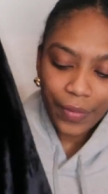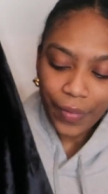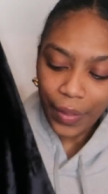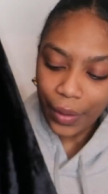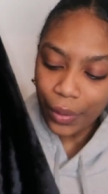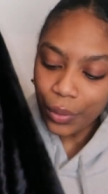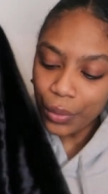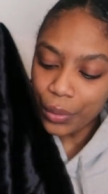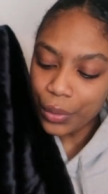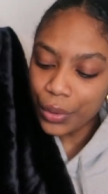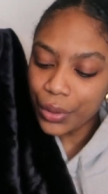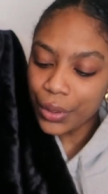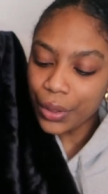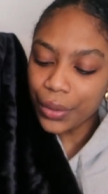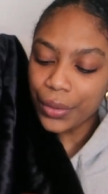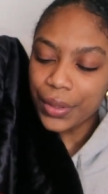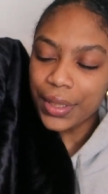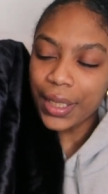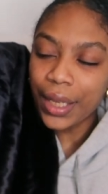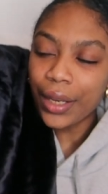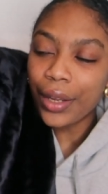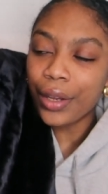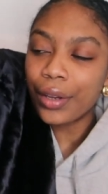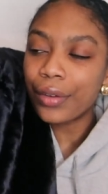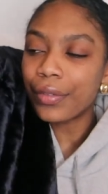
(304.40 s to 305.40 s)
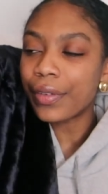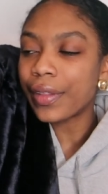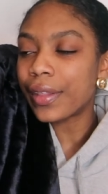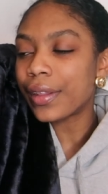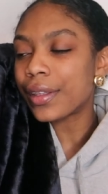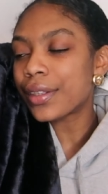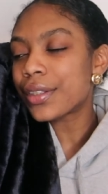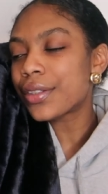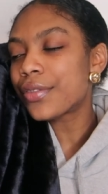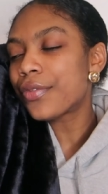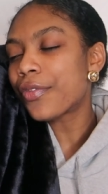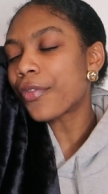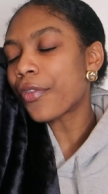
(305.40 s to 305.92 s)
They also sent over
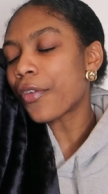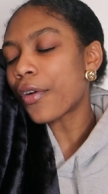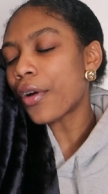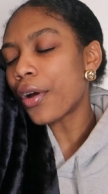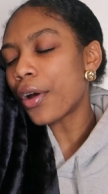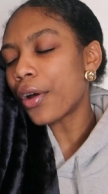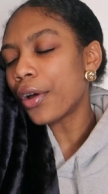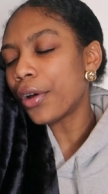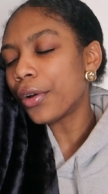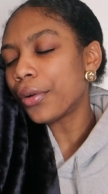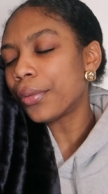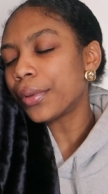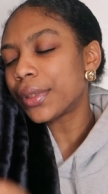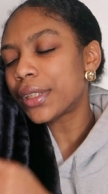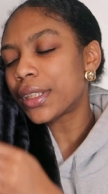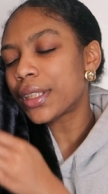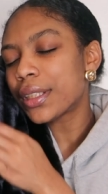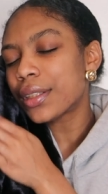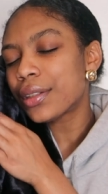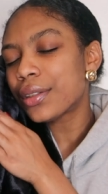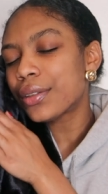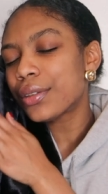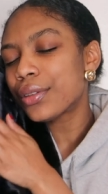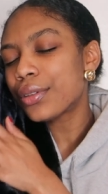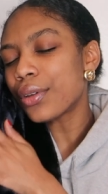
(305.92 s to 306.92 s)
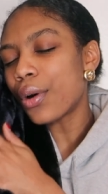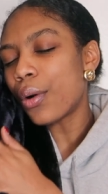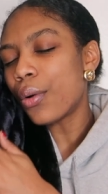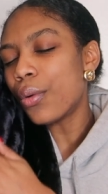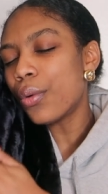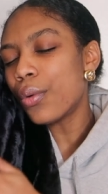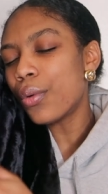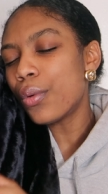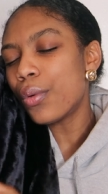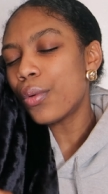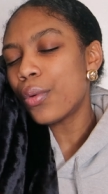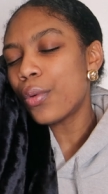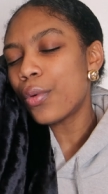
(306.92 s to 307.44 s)
this throw, which is
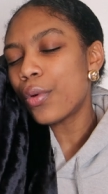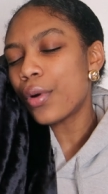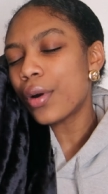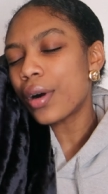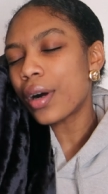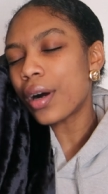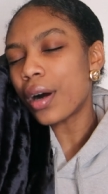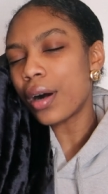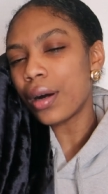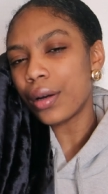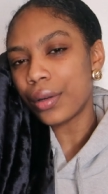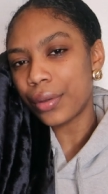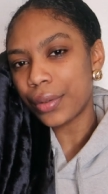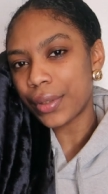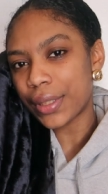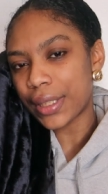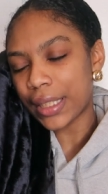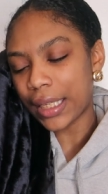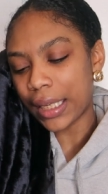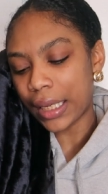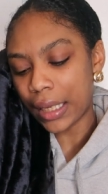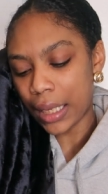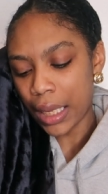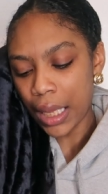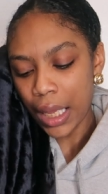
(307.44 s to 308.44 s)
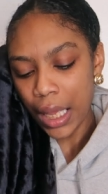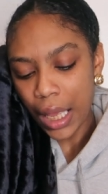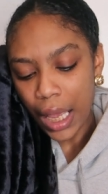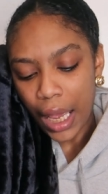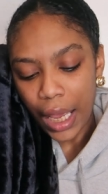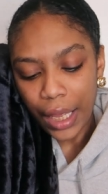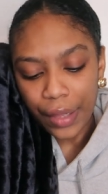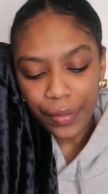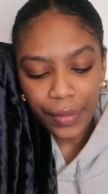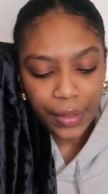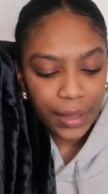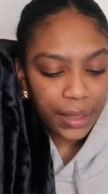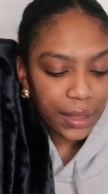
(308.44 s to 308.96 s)
so cozy.
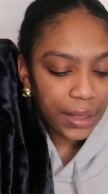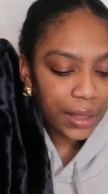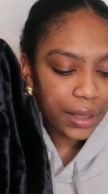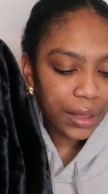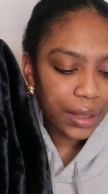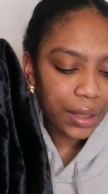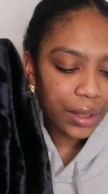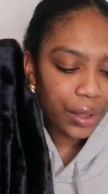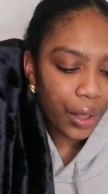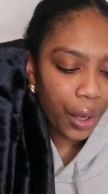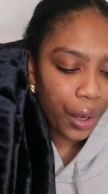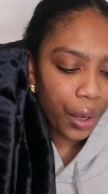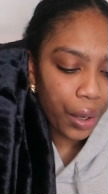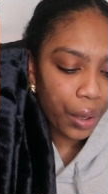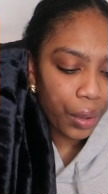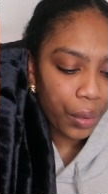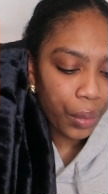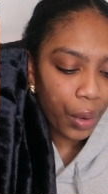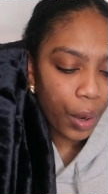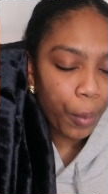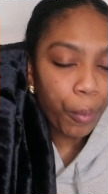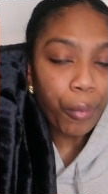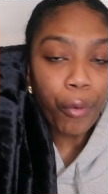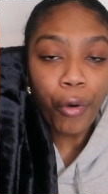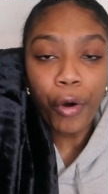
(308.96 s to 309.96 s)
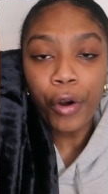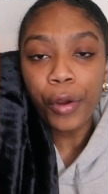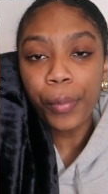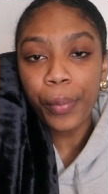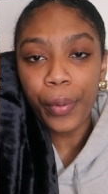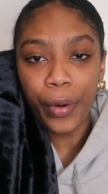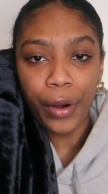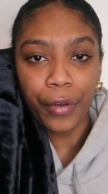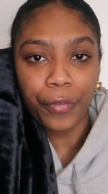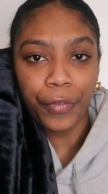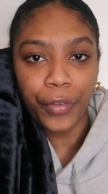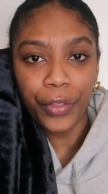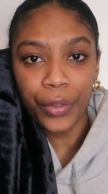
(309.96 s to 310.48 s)
I think this is so
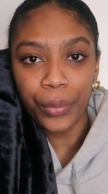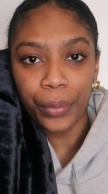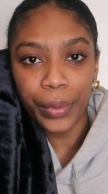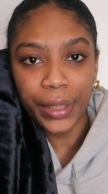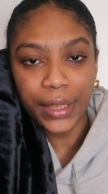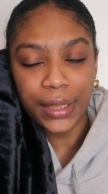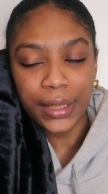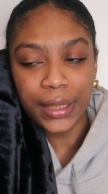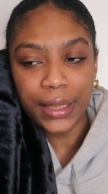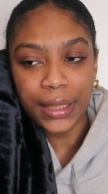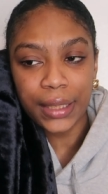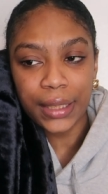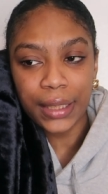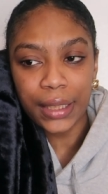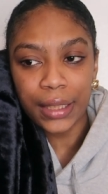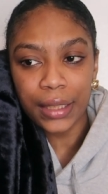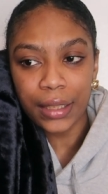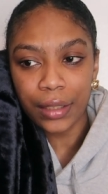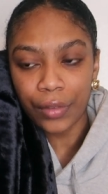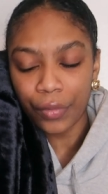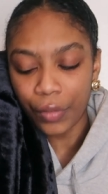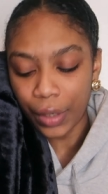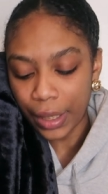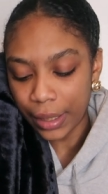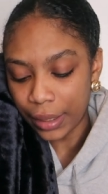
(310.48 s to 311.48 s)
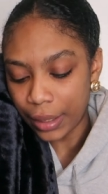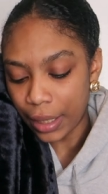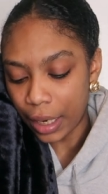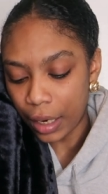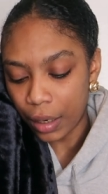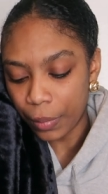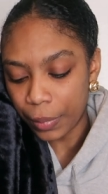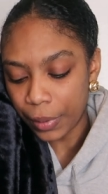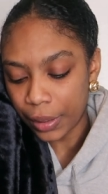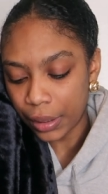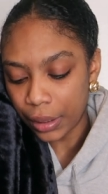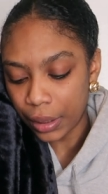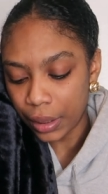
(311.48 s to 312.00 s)
appropriate for the winter season right
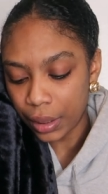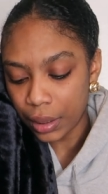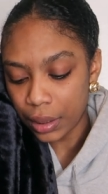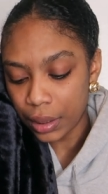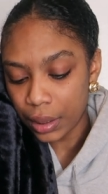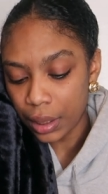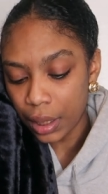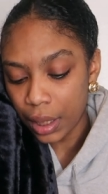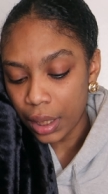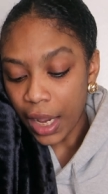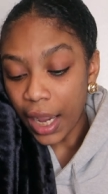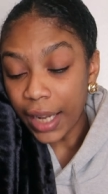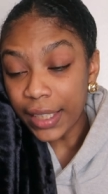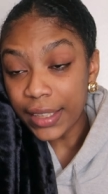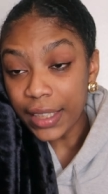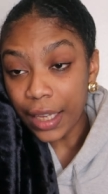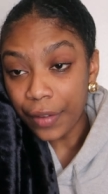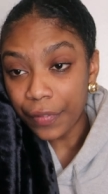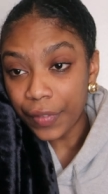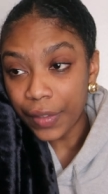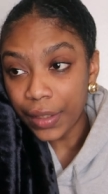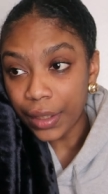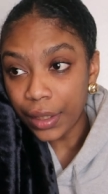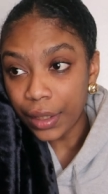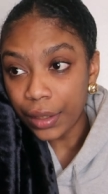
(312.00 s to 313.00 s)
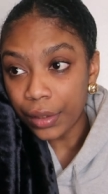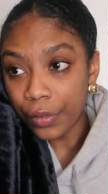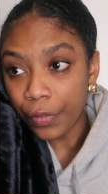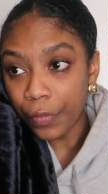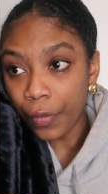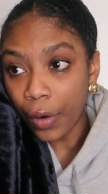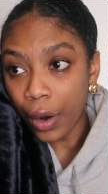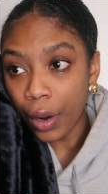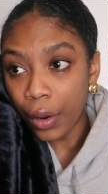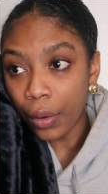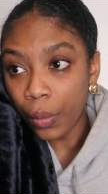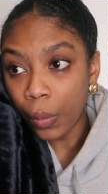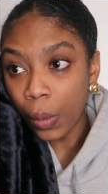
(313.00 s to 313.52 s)
now because I definitely need a
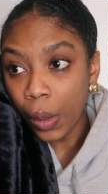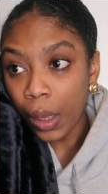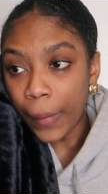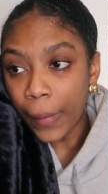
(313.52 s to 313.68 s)
throw.